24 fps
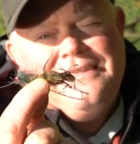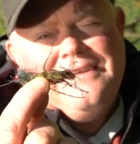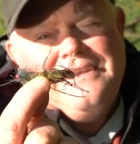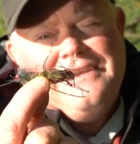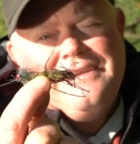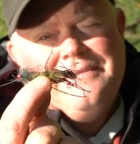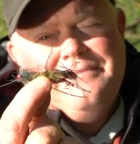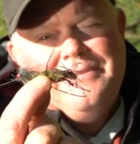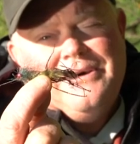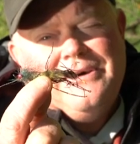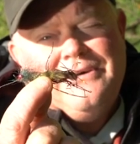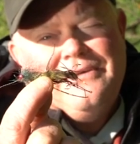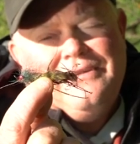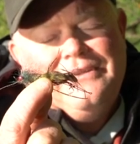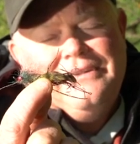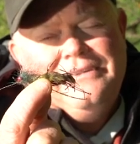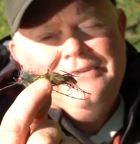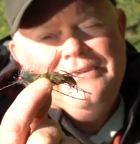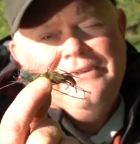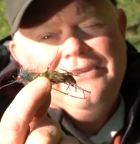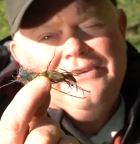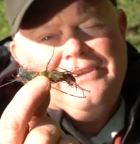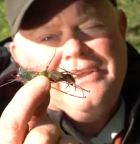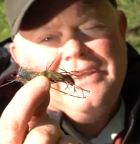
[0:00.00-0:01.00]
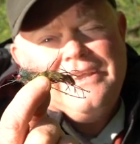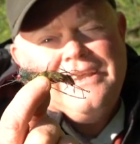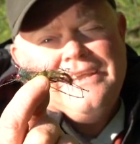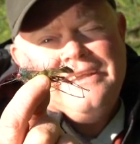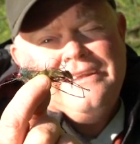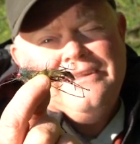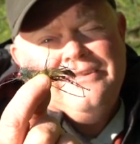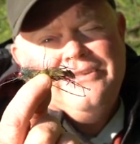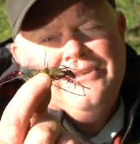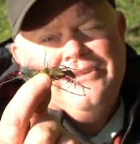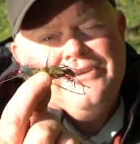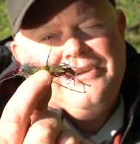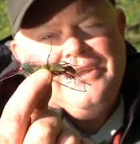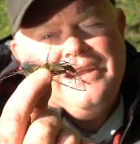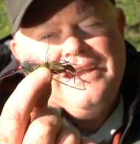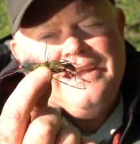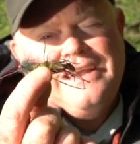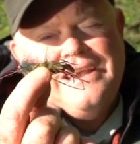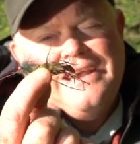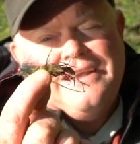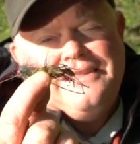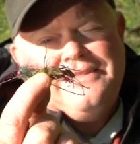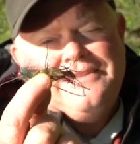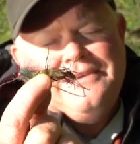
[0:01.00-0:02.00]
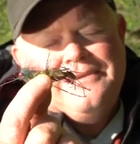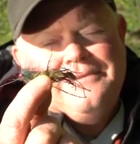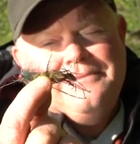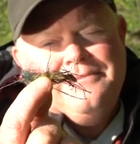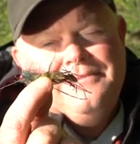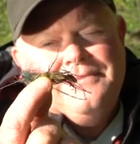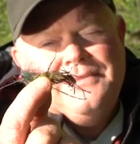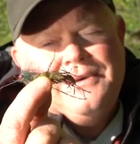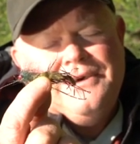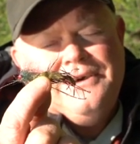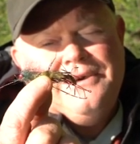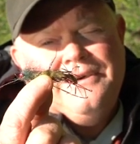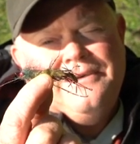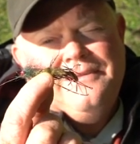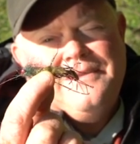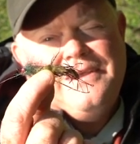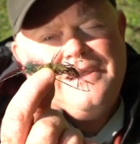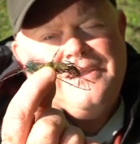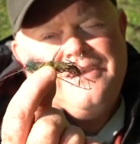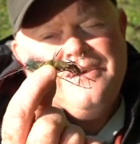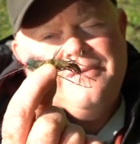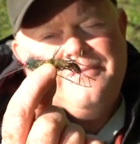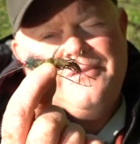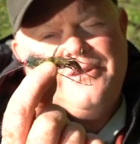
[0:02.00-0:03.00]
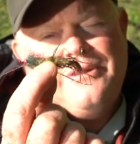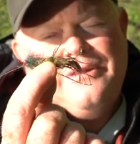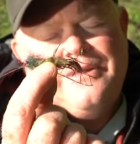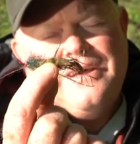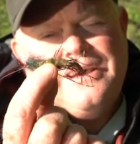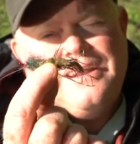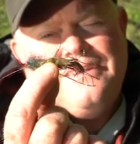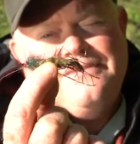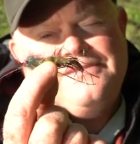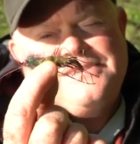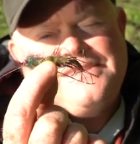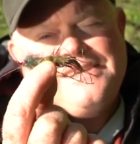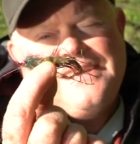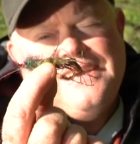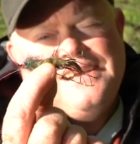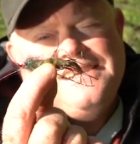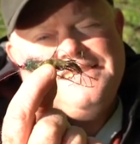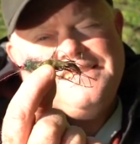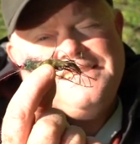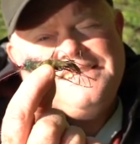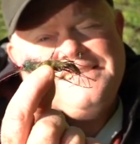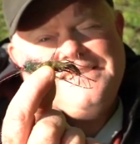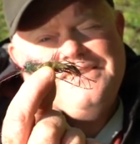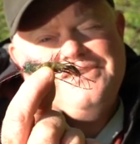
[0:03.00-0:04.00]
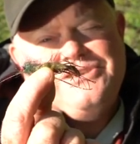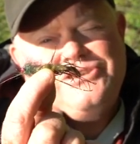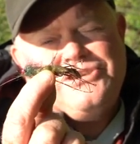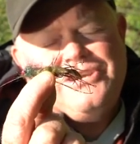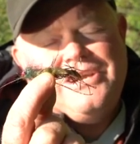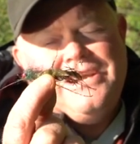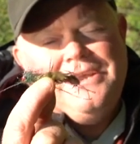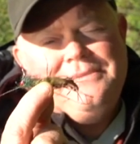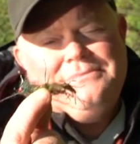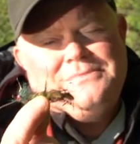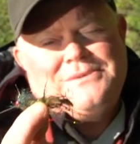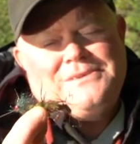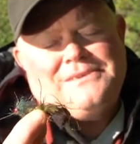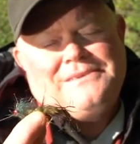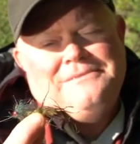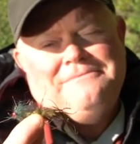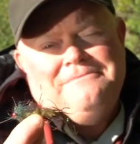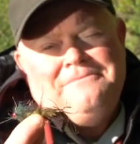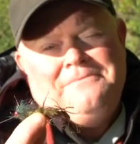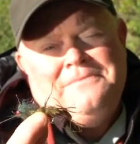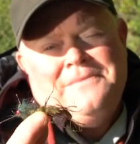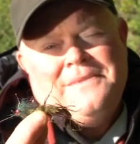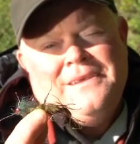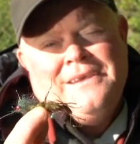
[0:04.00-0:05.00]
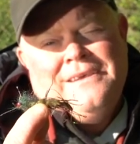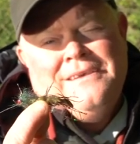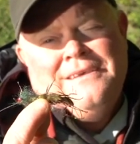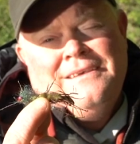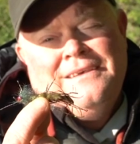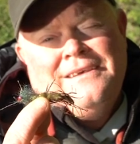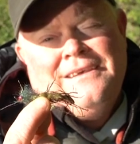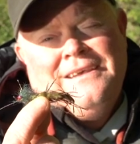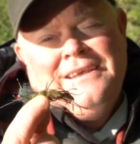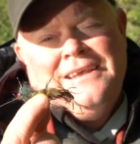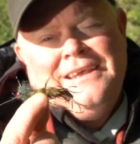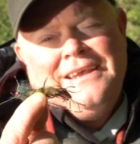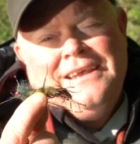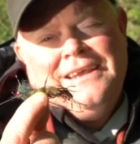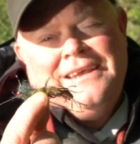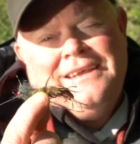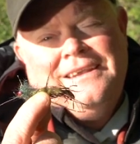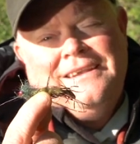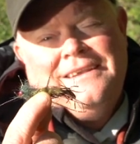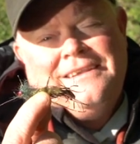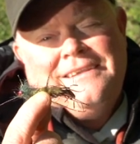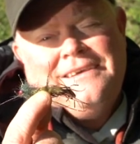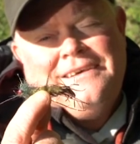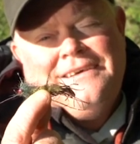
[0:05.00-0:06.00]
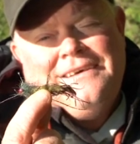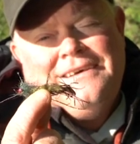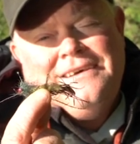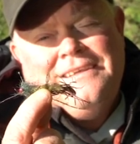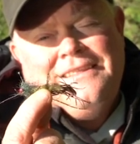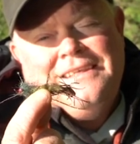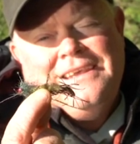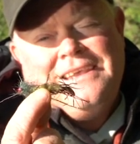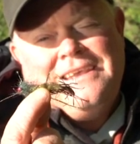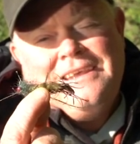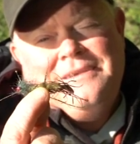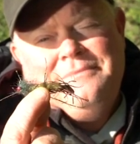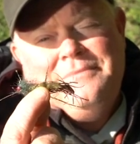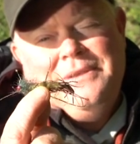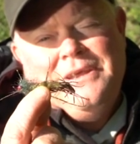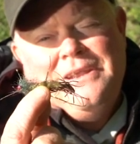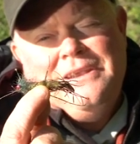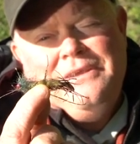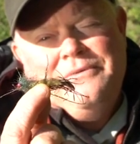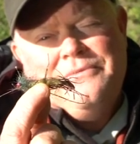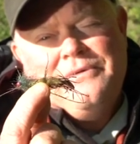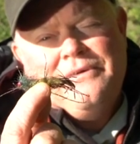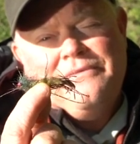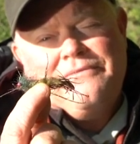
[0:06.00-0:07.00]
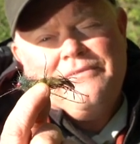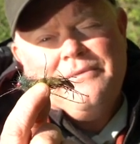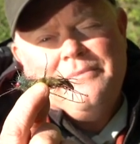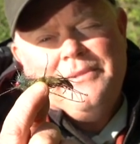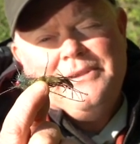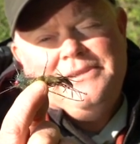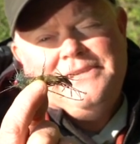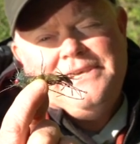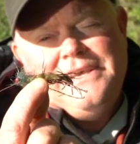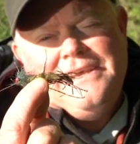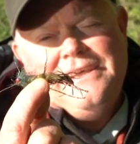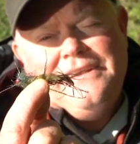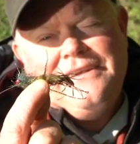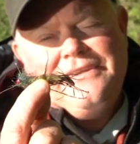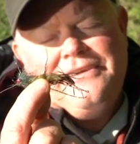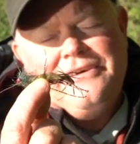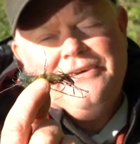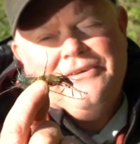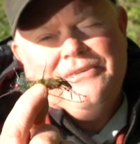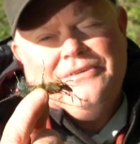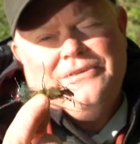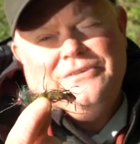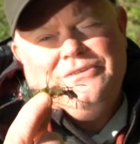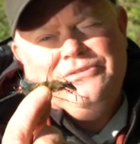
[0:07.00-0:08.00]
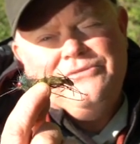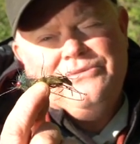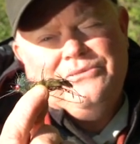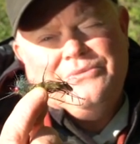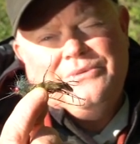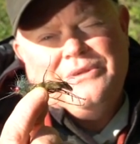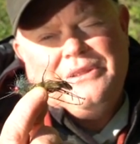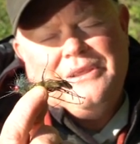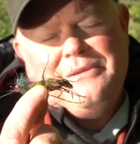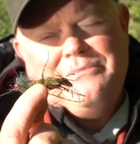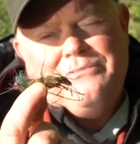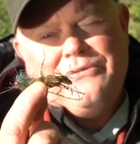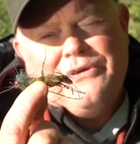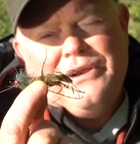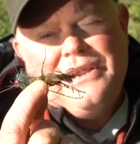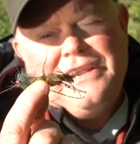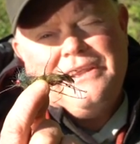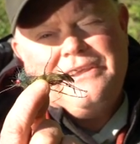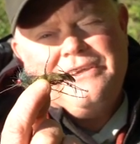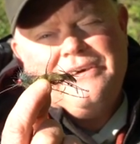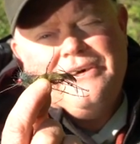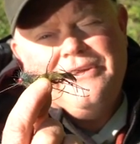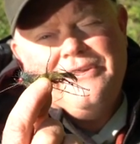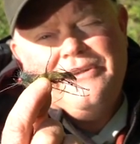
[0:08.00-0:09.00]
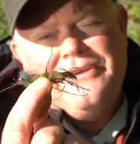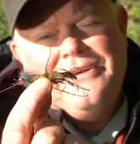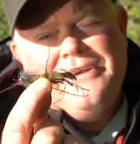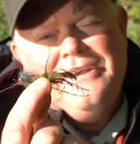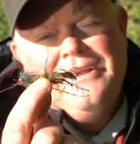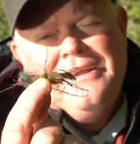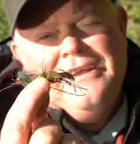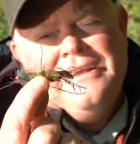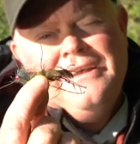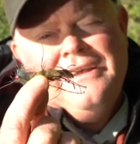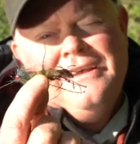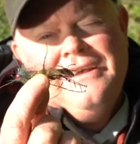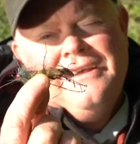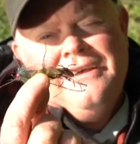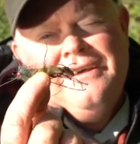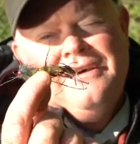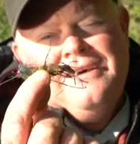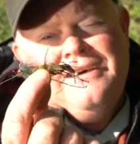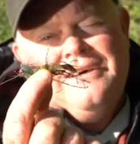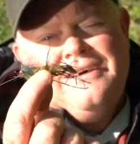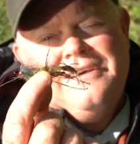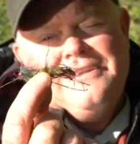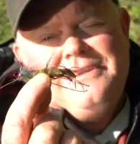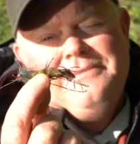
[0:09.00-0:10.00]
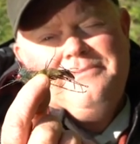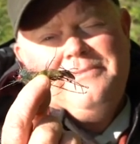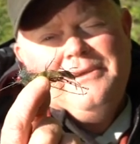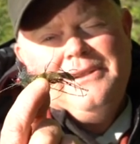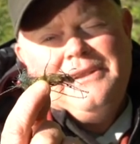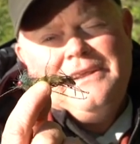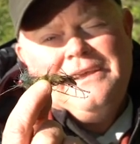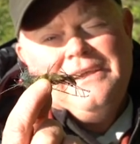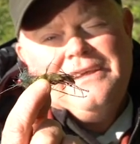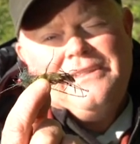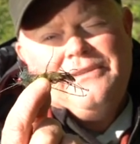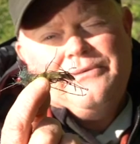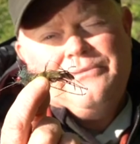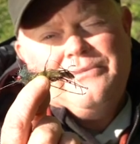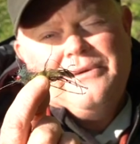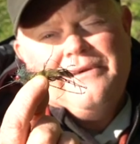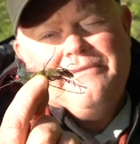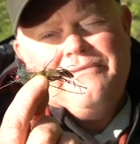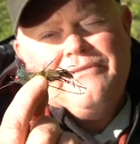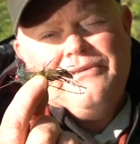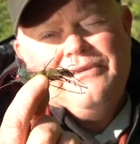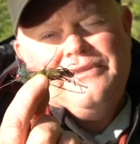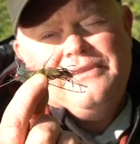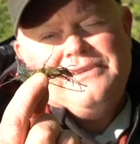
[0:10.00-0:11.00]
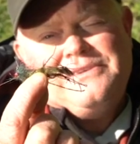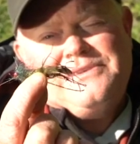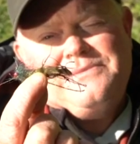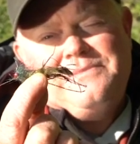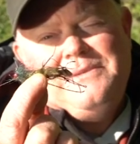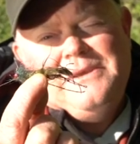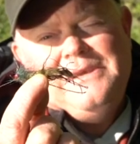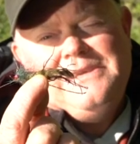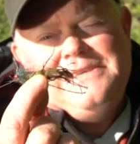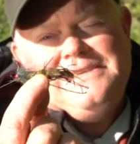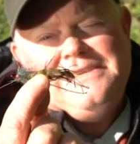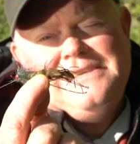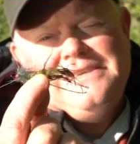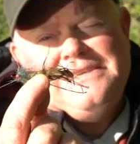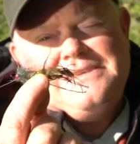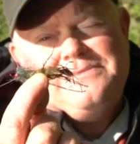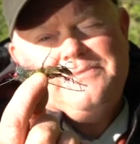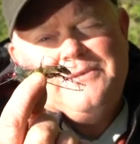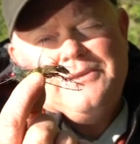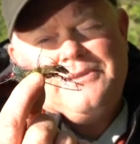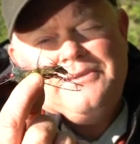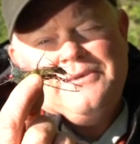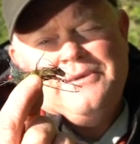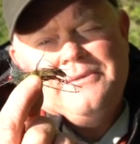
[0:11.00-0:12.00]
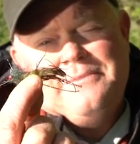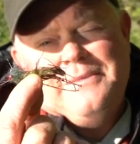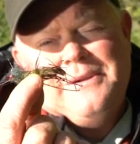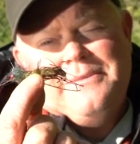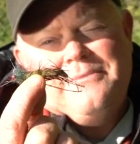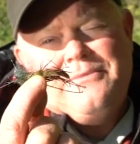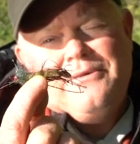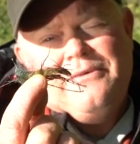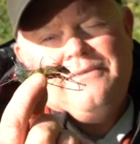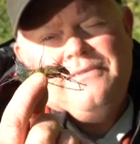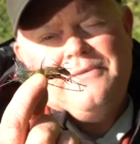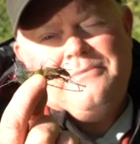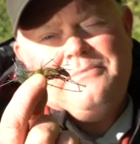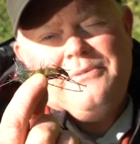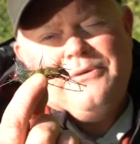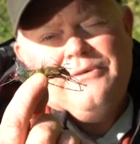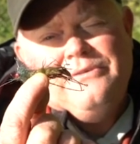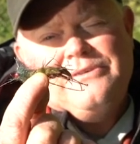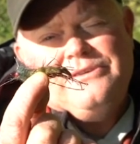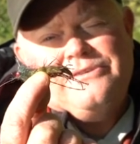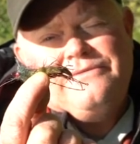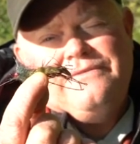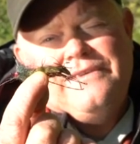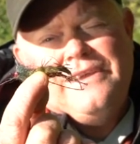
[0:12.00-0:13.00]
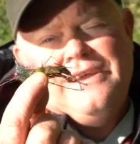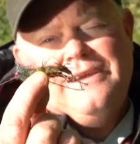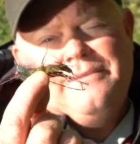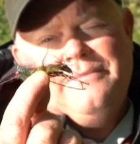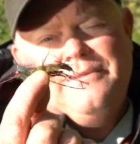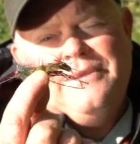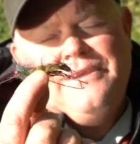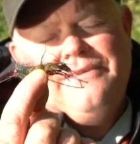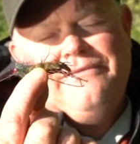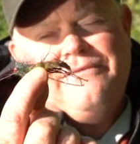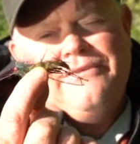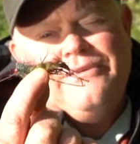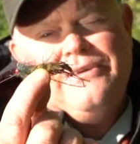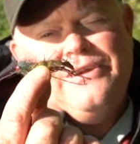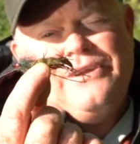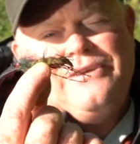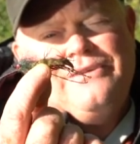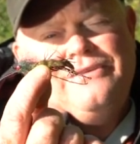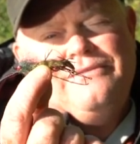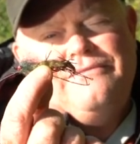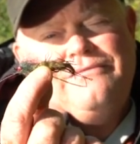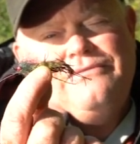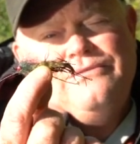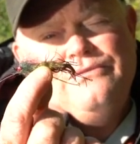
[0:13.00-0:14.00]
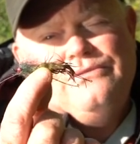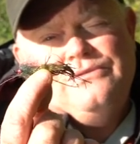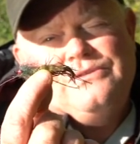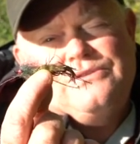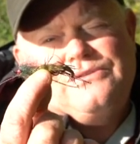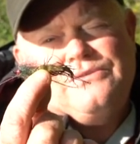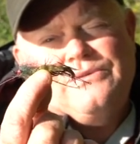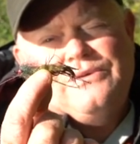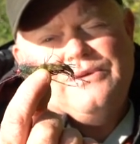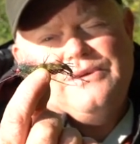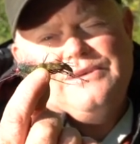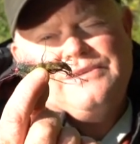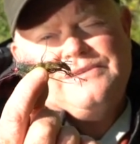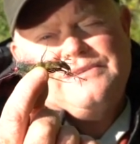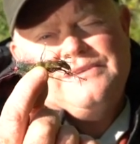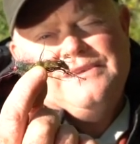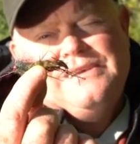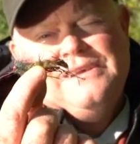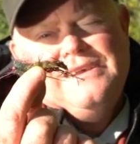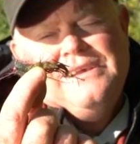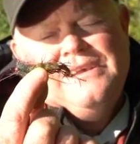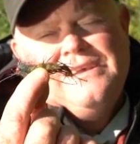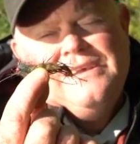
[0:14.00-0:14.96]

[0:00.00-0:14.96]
to think about looking looking at them. Uh, they come in a lot of sizes and shapes, and uh, they can be anywhere from a tan color to a really bright color, uh, depending on the river and the species. But they're a member of the perch family, a very good food source,